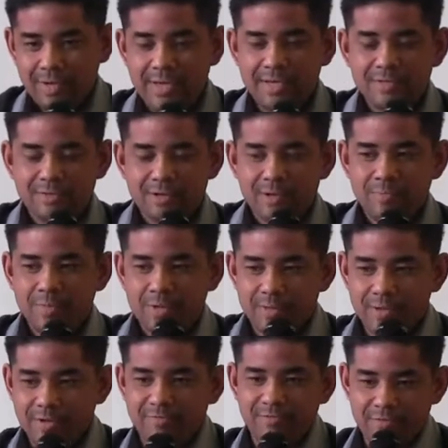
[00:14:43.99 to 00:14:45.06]
He's going to be
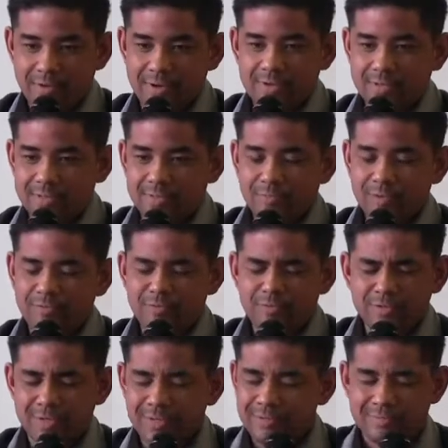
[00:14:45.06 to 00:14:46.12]
there for us. We've
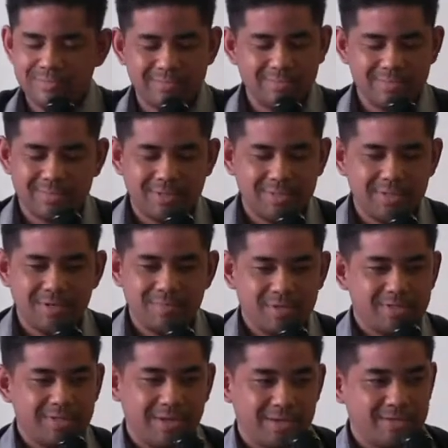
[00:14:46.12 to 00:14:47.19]
all done silly
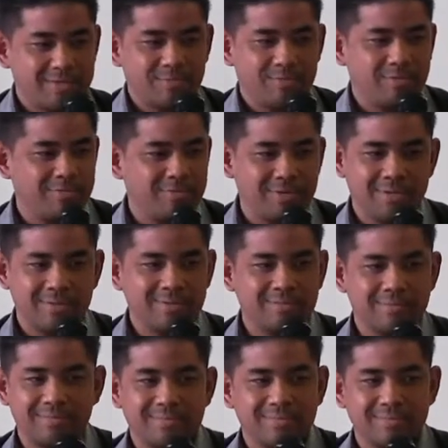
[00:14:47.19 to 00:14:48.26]
mistakes. We've all
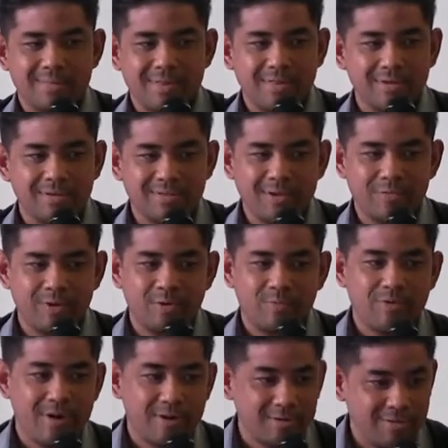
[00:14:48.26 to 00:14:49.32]
done things that we're
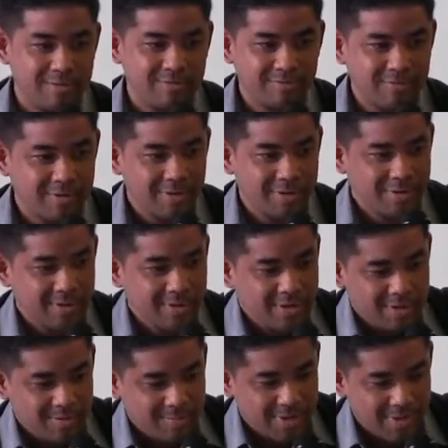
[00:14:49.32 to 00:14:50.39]
not proud of.
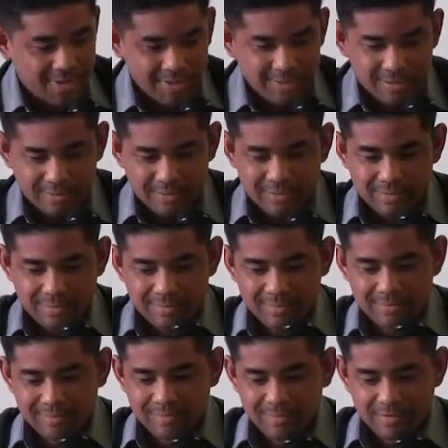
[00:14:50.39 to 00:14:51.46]
But he doesn't
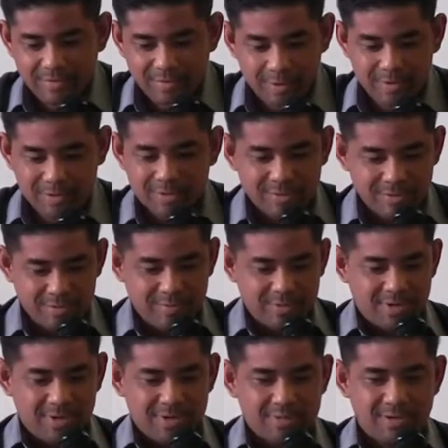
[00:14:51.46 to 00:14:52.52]
focus on the
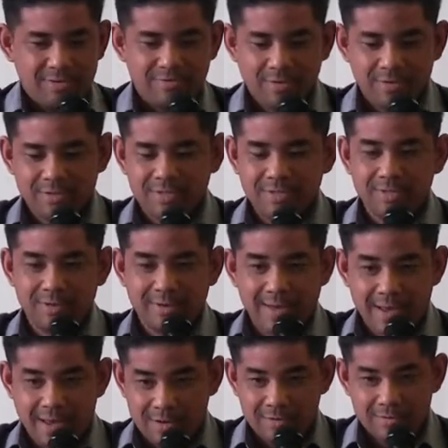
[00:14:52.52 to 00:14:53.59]
past. He focuses on
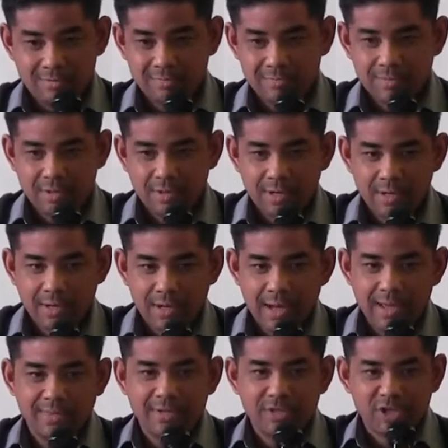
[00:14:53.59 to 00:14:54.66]
now
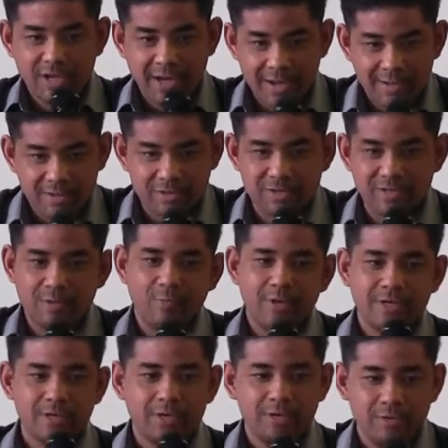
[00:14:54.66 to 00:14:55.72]
and the change that
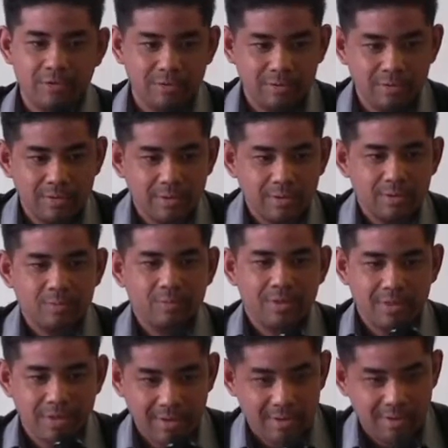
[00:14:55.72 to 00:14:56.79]
we can do
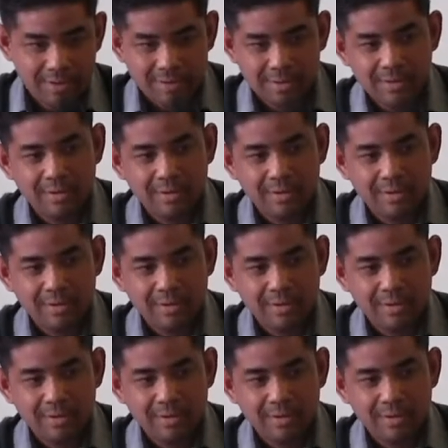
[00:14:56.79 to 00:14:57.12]
within.